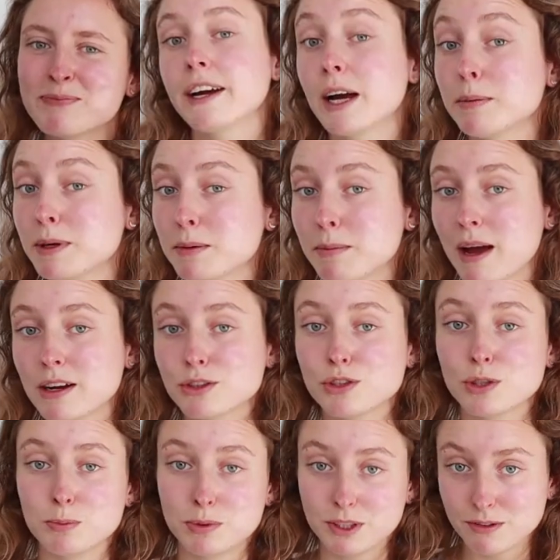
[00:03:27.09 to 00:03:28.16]
And coming back to
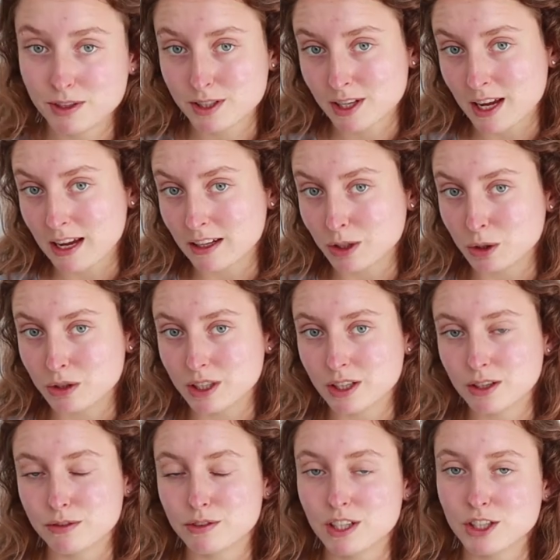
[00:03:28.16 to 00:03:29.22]
the previous
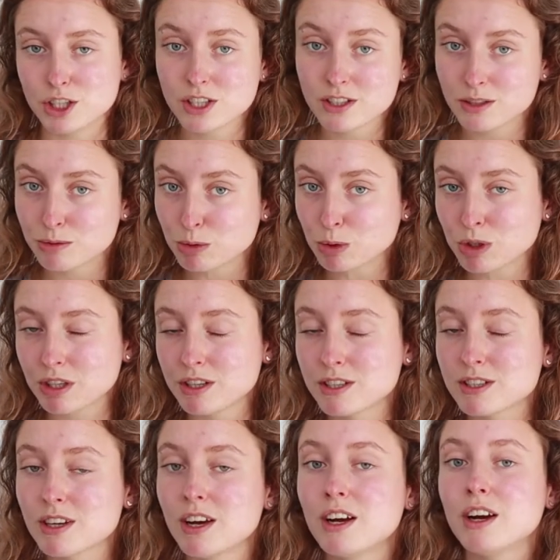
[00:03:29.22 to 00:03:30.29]
category of digestive
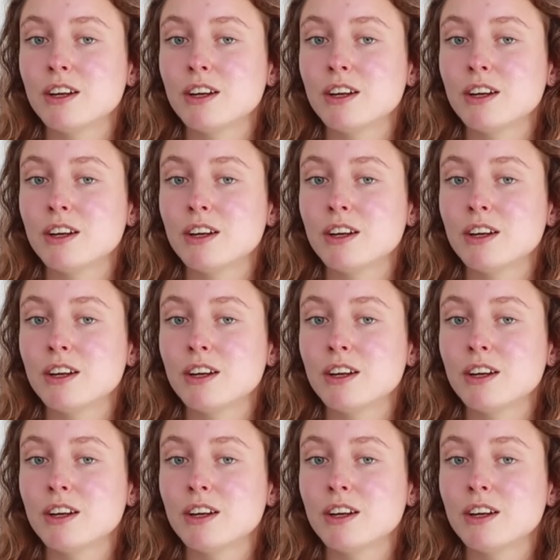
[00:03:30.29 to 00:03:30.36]
cookies,